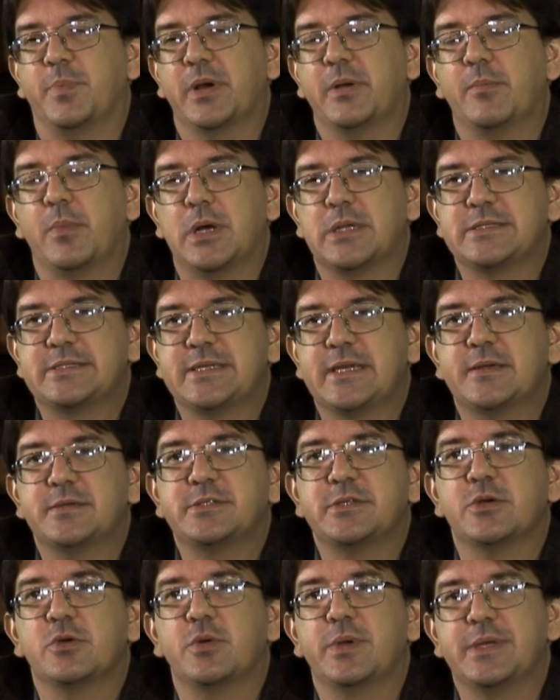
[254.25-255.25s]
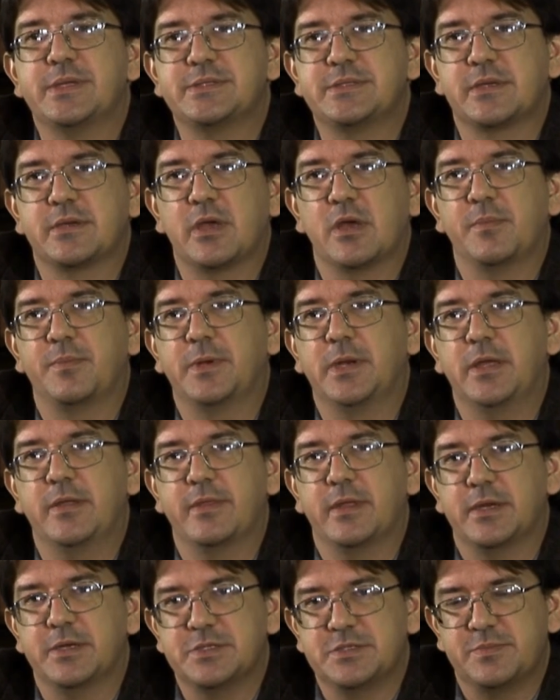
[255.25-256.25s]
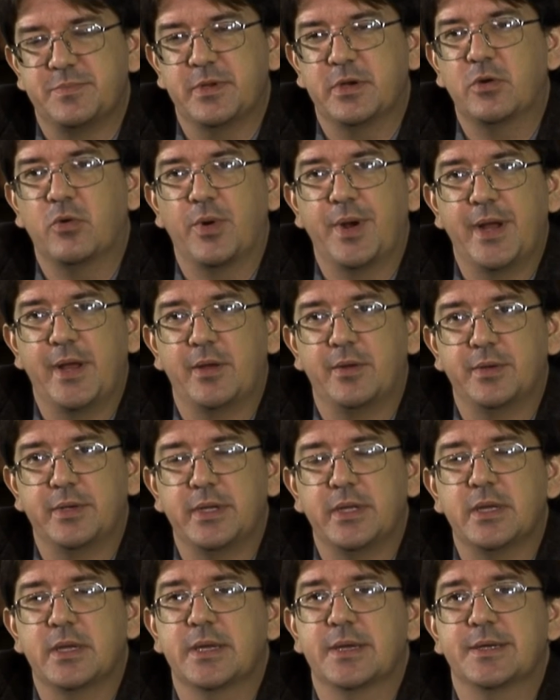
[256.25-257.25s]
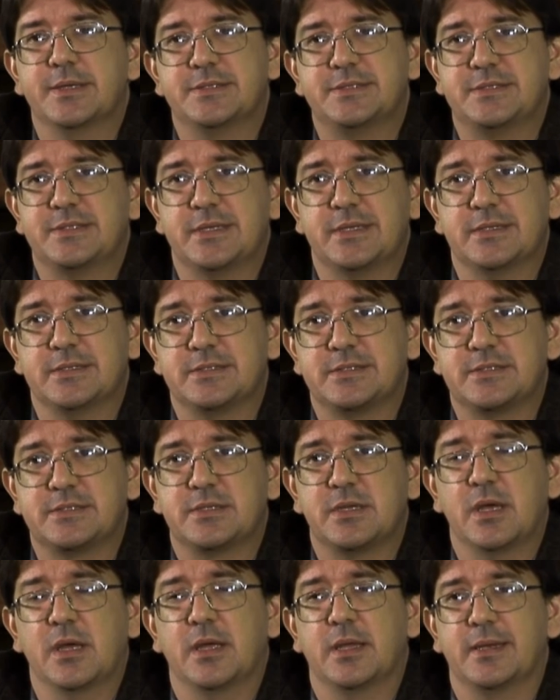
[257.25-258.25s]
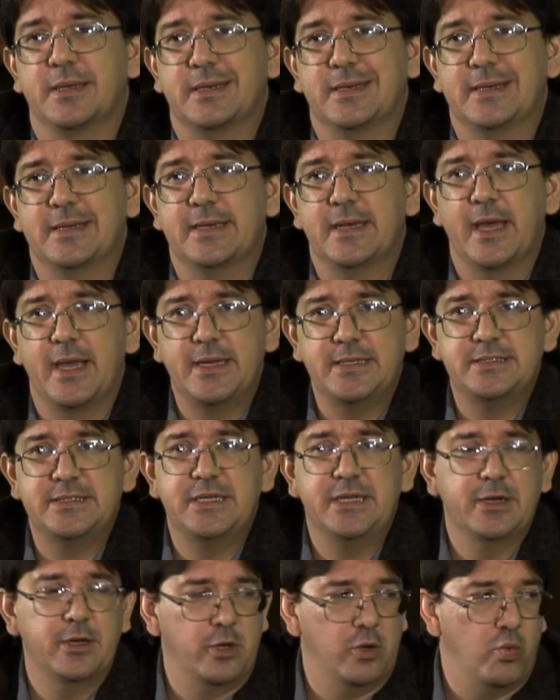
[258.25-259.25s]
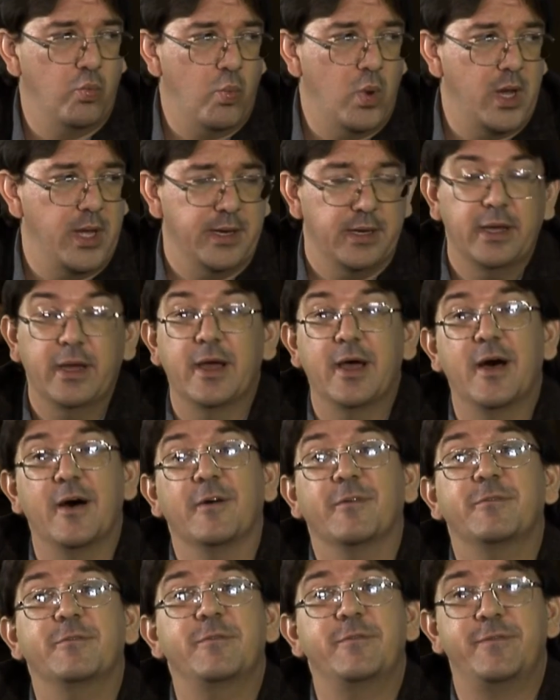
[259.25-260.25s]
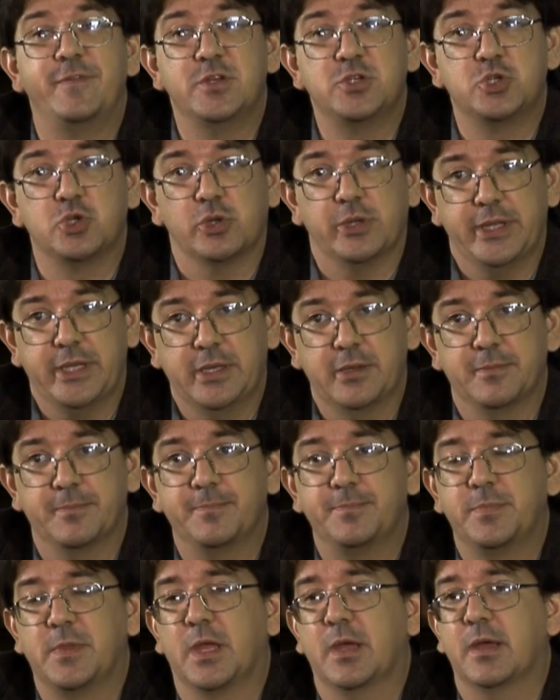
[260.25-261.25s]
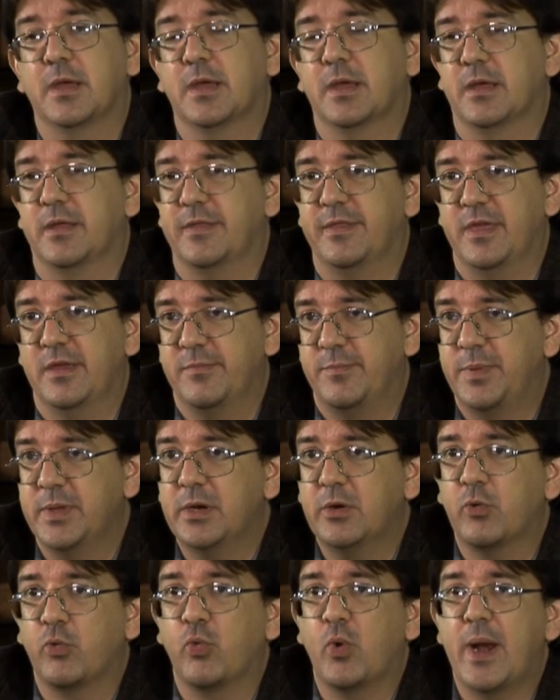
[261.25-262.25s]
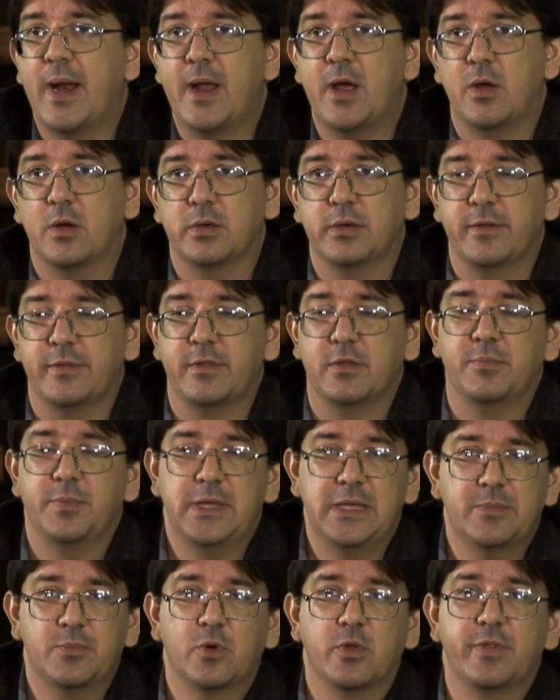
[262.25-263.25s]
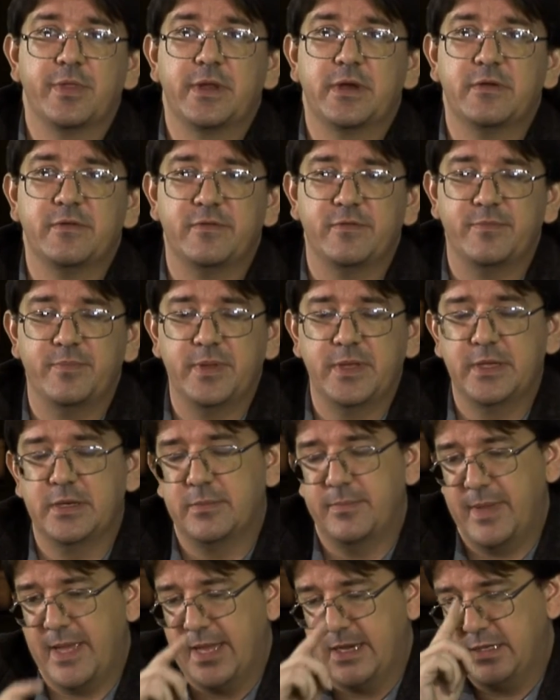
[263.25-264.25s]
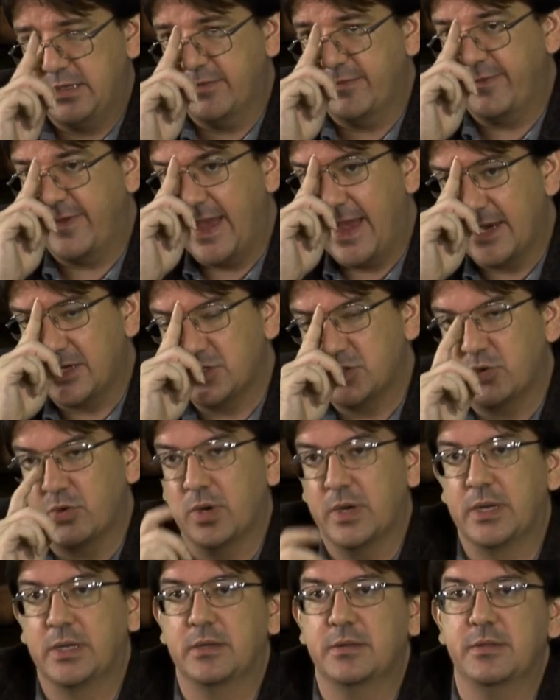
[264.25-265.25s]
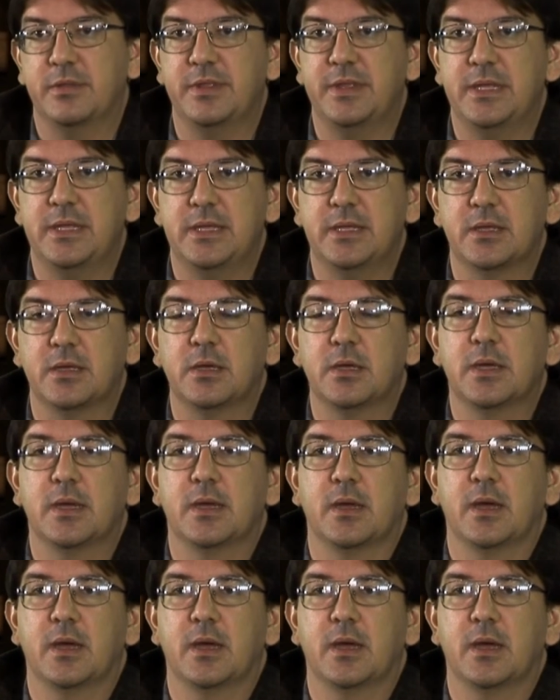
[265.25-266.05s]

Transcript: But Monsanto is a company that has been around since 1901, officially. They've been around. The people that have been manufacturing the